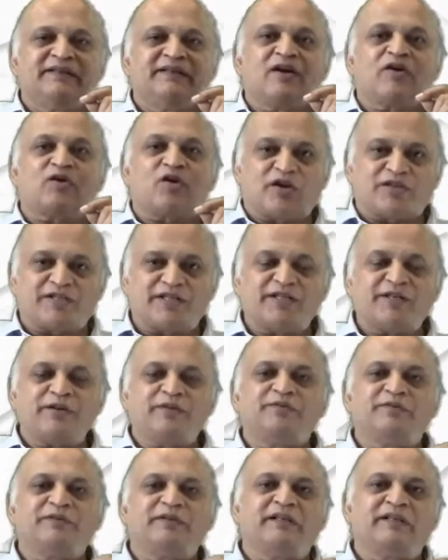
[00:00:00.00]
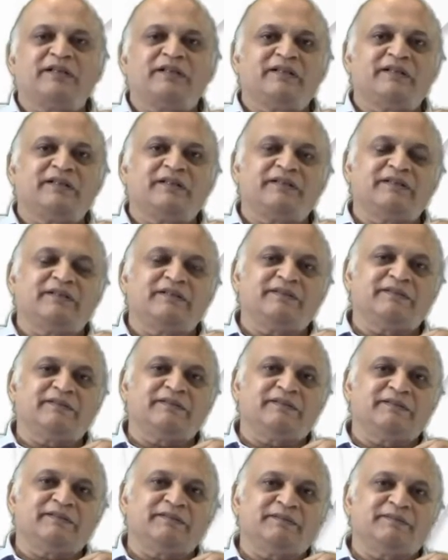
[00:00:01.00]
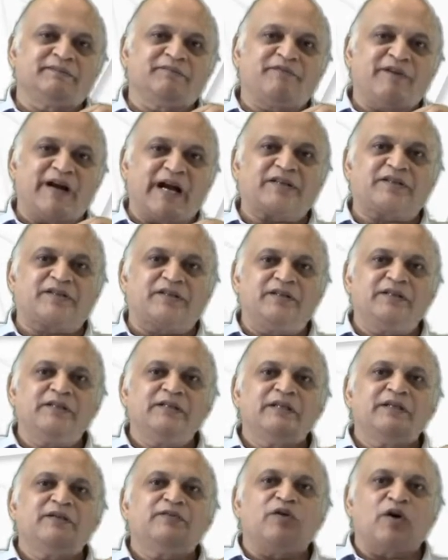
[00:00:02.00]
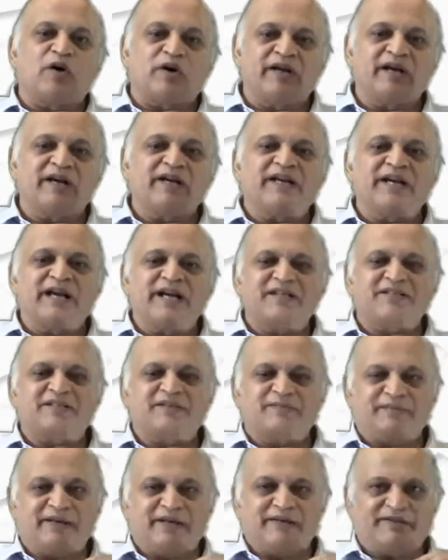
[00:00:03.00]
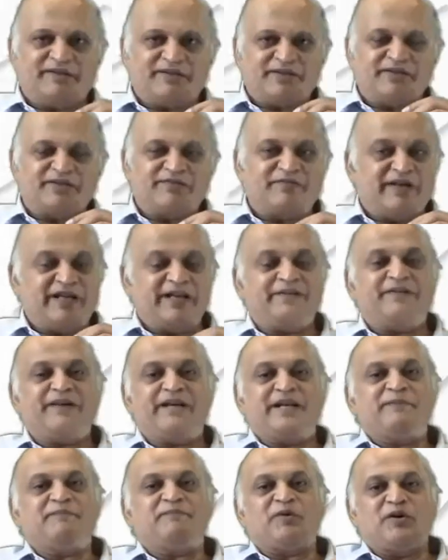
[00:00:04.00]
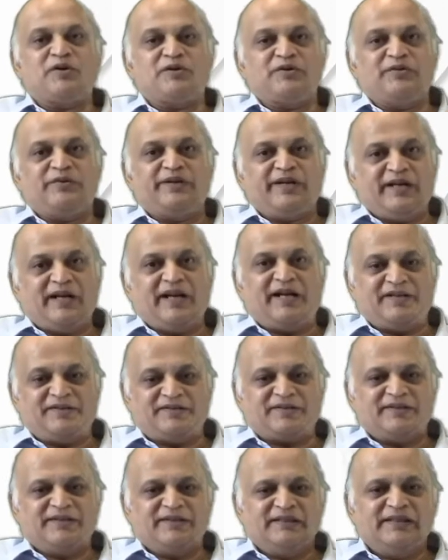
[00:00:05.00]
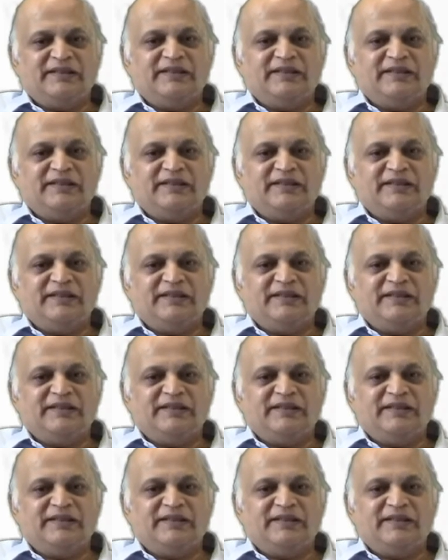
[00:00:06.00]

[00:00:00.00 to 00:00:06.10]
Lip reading: causative factor for lung cancer. This is very, very important to realize.